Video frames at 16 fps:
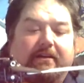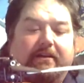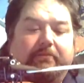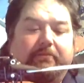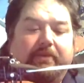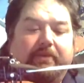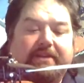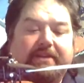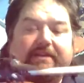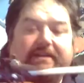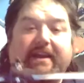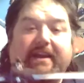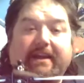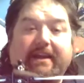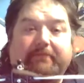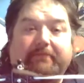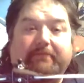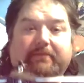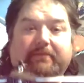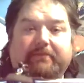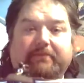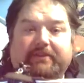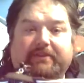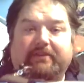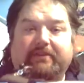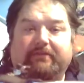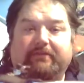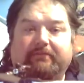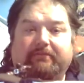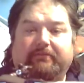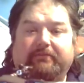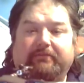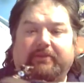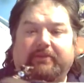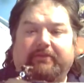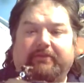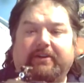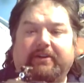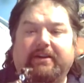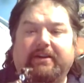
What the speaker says: pretty tame, but they're very